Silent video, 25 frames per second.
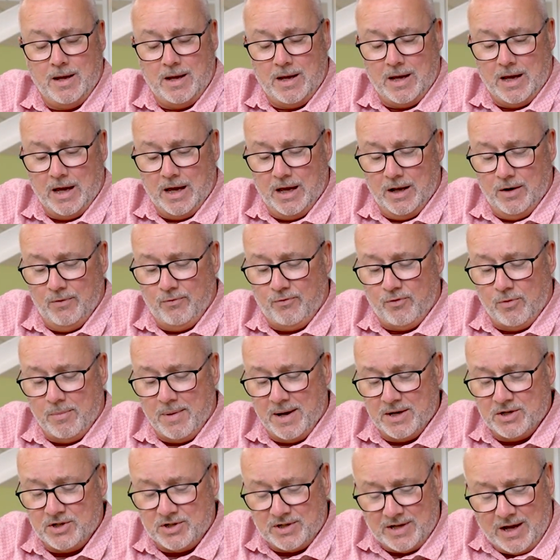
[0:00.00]
And for
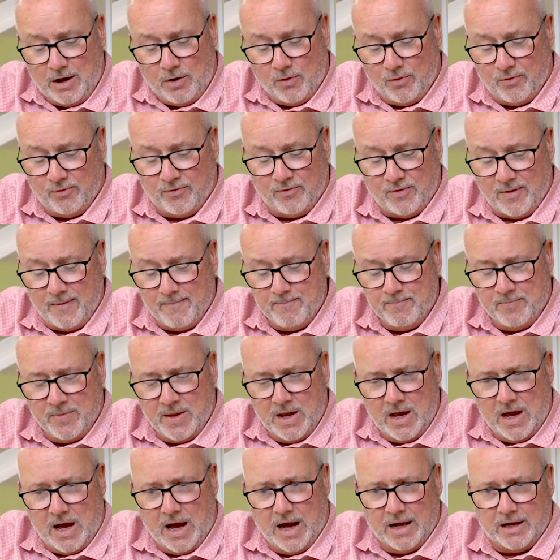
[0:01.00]
myself,
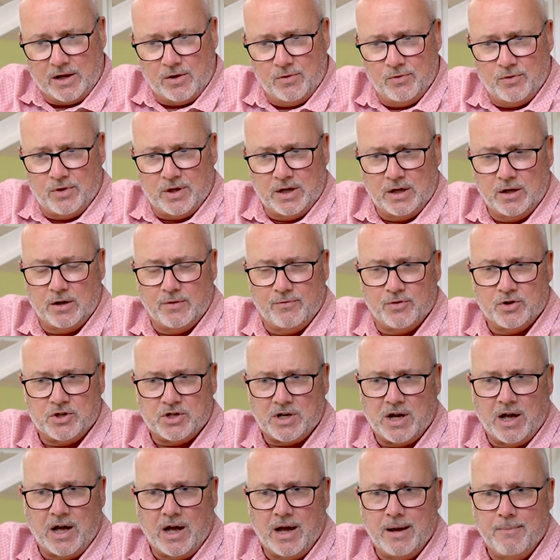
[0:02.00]
I can think of a
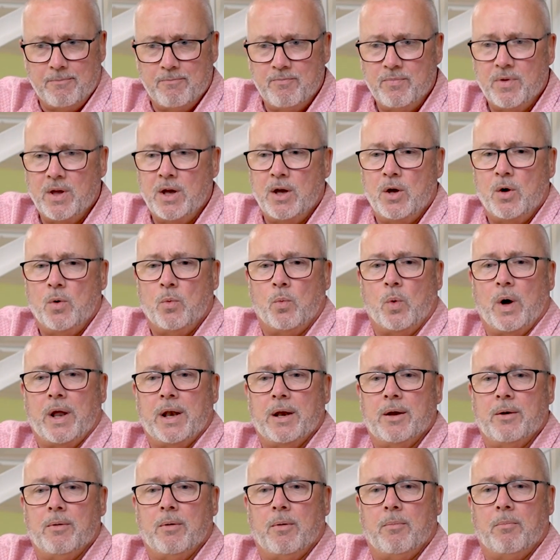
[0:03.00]
time
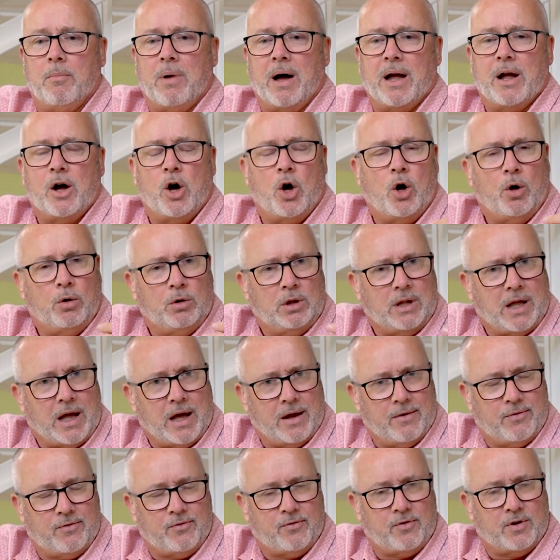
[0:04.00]
when my whole
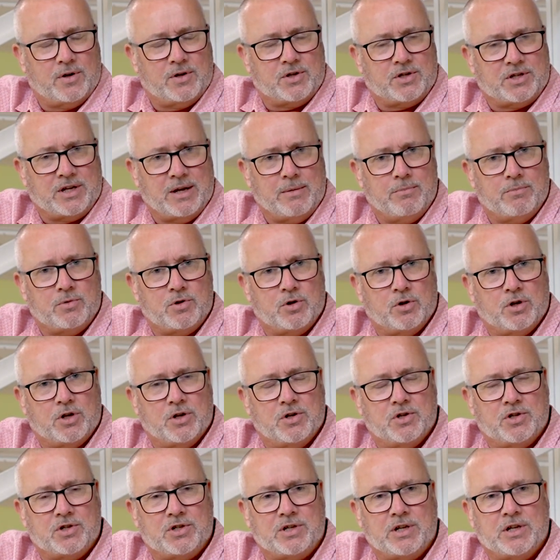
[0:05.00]
life seemed to
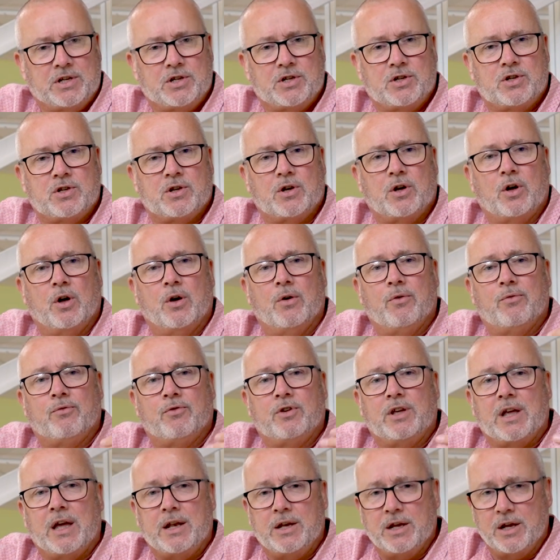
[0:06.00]
consist of
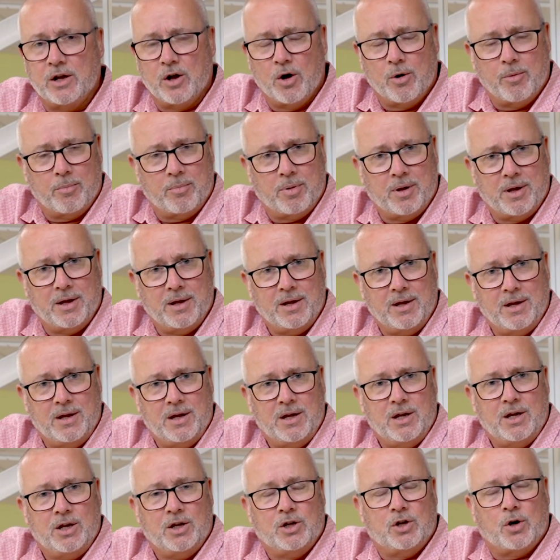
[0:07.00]
getting up,
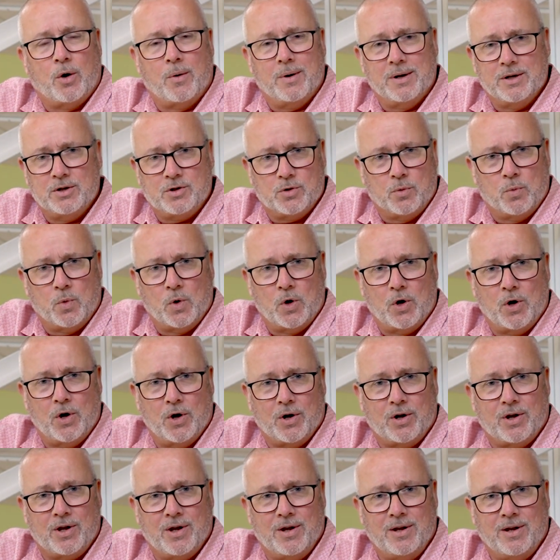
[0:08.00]
going to
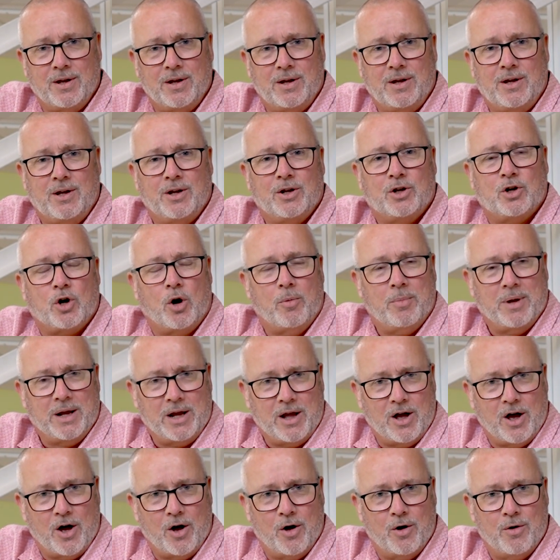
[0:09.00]
work, coming
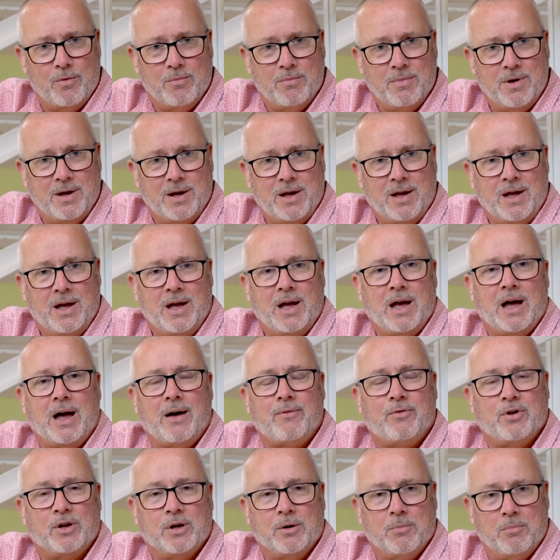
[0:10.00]
home,
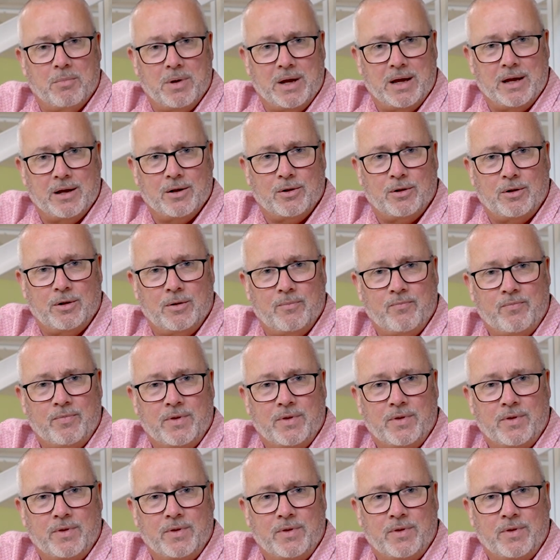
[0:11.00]
having a meal,